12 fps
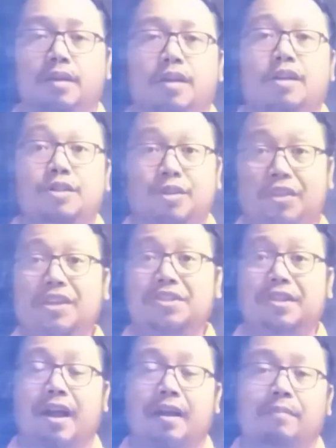So this
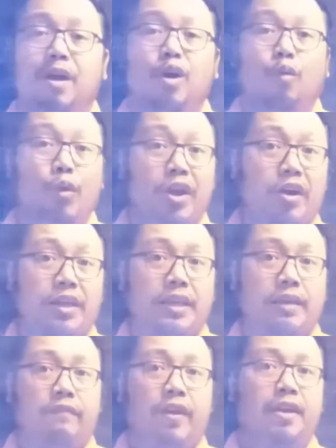time, we are
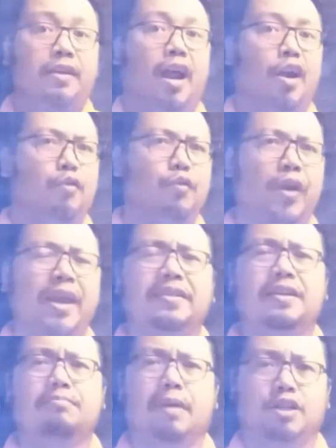given a
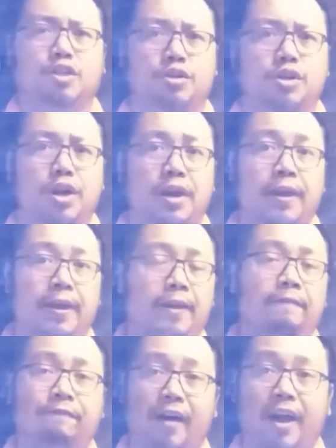radian measure
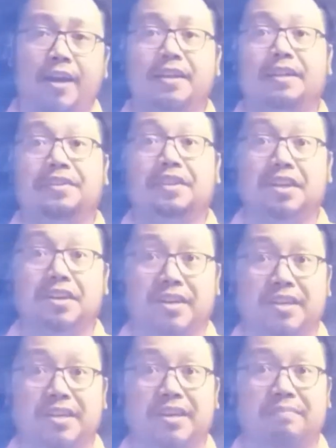and find the
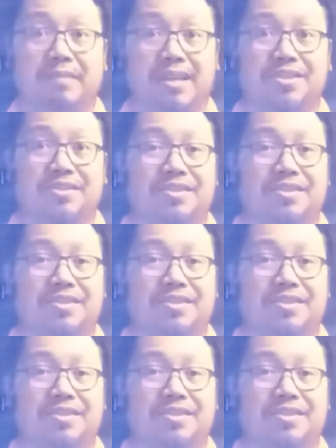degree measure.